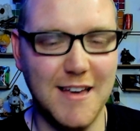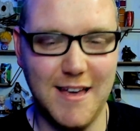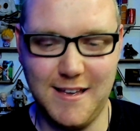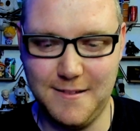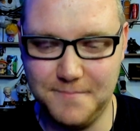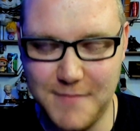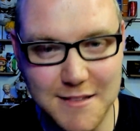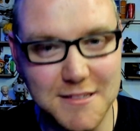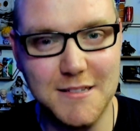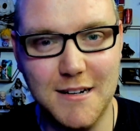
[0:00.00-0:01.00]
Um,
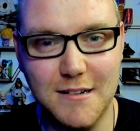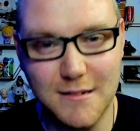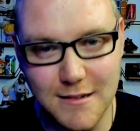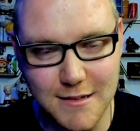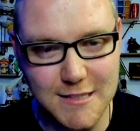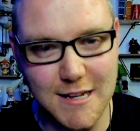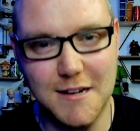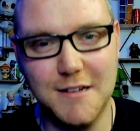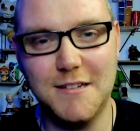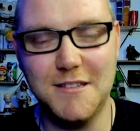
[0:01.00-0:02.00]
at the start, like I
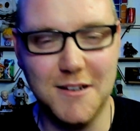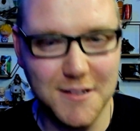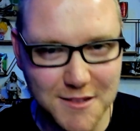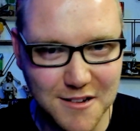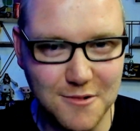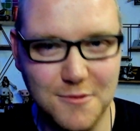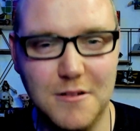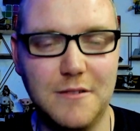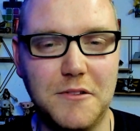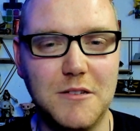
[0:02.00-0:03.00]
said, I did not know
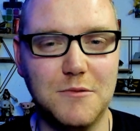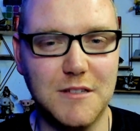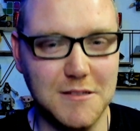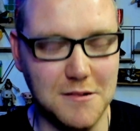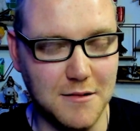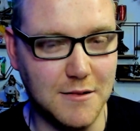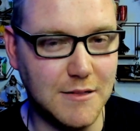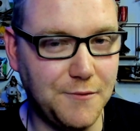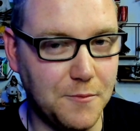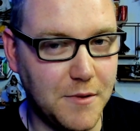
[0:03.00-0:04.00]
if this was a song I
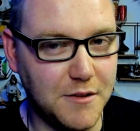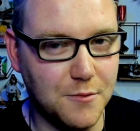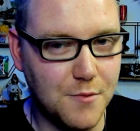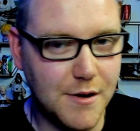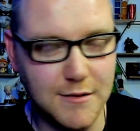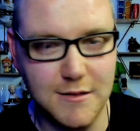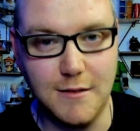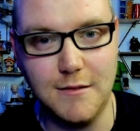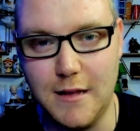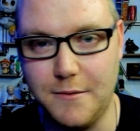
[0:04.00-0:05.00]
was familiar with because
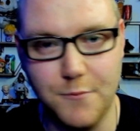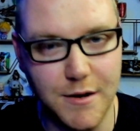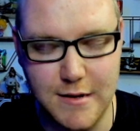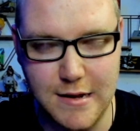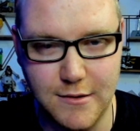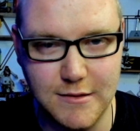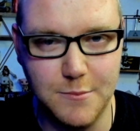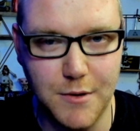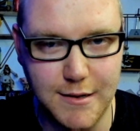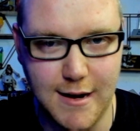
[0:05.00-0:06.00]
I didn't recognize
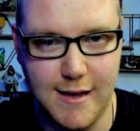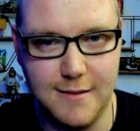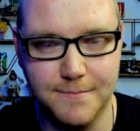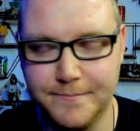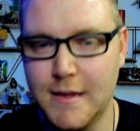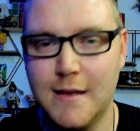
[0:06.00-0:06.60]
it by name.